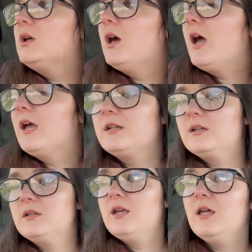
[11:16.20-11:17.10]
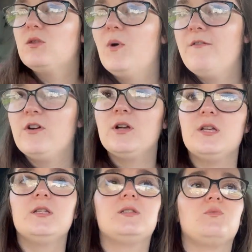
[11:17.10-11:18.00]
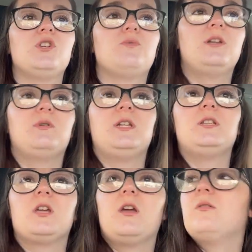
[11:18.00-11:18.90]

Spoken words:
And yeah, the weather is, which way do I need to go?